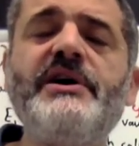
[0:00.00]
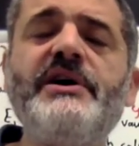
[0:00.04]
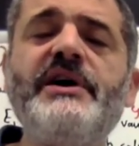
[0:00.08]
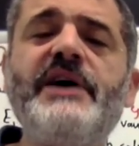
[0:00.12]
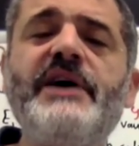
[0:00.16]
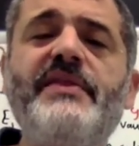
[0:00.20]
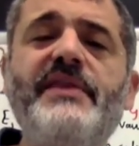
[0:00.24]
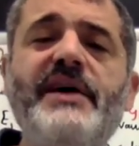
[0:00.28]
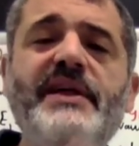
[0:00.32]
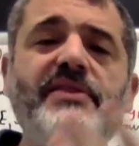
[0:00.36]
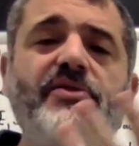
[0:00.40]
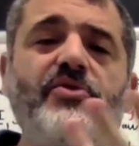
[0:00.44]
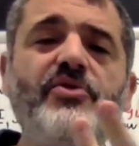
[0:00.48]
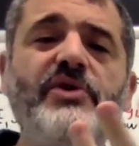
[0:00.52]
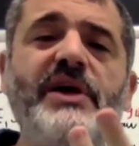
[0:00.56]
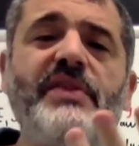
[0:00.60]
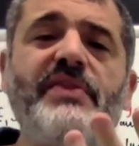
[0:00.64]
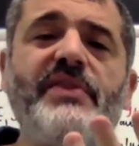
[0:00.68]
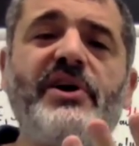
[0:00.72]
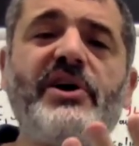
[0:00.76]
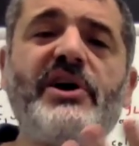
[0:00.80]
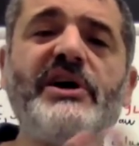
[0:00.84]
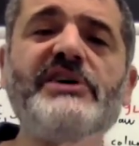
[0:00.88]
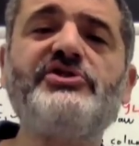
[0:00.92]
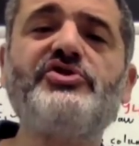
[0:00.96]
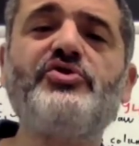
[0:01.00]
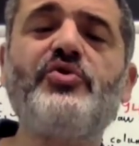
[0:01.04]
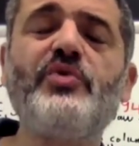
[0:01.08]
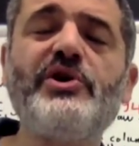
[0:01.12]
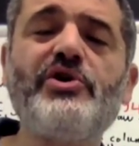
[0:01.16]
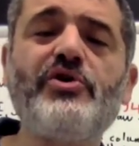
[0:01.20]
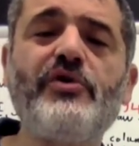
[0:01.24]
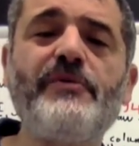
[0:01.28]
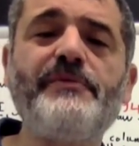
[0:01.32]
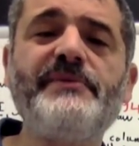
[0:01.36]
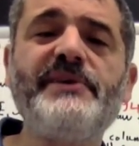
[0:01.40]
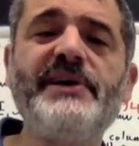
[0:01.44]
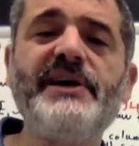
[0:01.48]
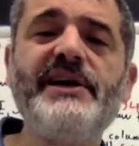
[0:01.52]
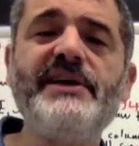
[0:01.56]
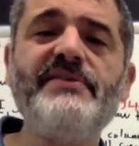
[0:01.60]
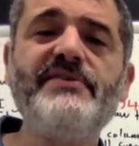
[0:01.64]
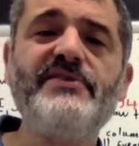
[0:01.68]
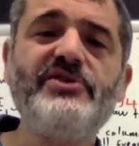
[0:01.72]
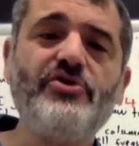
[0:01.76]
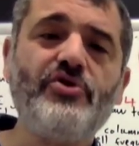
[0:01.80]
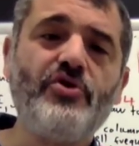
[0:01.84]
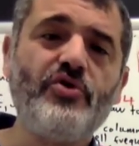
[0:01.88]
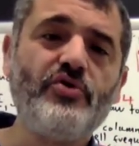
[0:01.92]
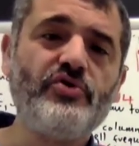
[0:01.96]
And then you get the chi-square obtained.
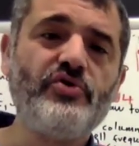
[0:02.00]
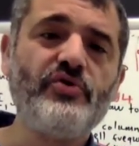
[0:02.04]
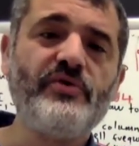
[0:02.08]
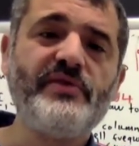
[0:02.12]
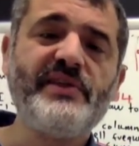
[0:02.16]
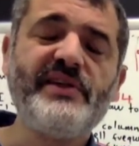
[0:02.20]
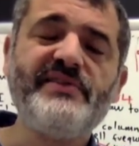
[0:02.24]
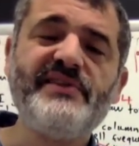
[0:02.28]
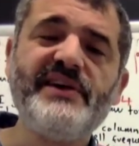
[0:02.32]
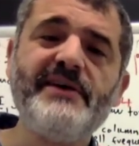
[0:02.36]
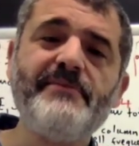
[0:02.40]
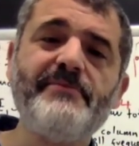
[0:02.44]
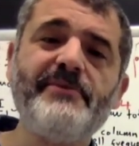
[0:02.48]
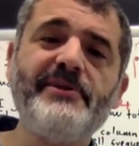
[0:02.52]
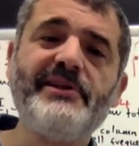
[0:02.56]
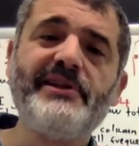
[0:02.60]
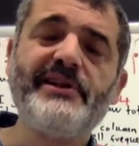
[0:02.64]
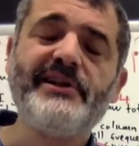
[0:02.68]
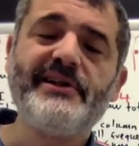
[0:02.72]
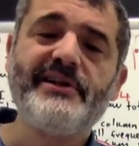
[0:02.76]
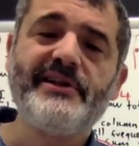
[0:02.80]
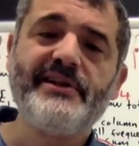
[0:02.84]
You go to the table,